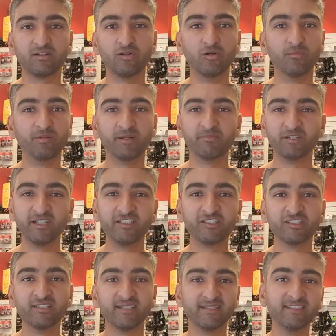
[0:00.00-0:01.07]
or
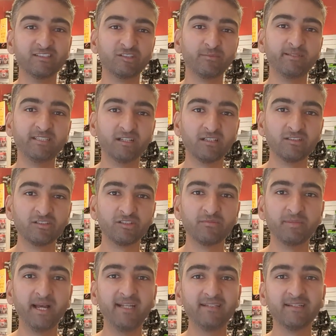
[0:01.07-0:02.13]
preparation that needs to be done to a
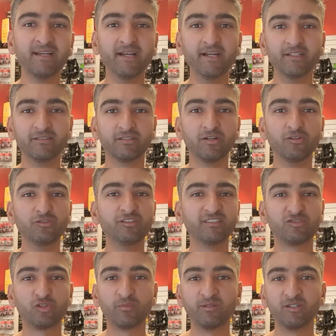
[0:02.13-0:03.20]
bat. So just
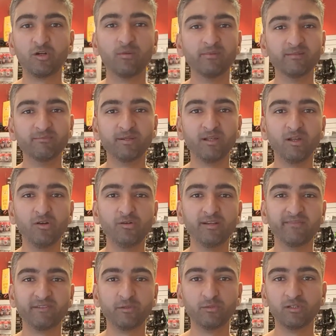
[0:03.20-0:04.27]
drop a comment below
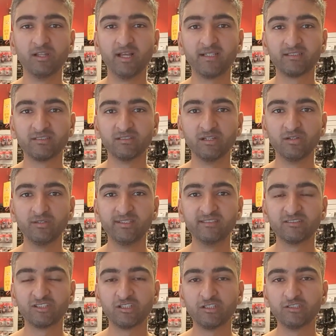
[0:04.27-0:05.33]
if you would like to know these
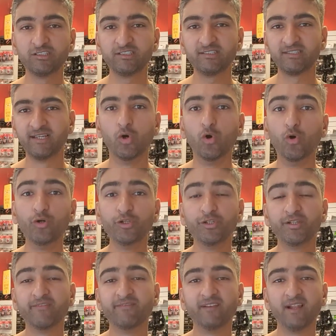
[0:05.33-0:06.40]
charges, or you
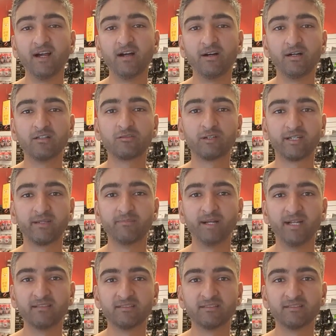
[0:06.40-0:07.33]
can fill out our cricket bat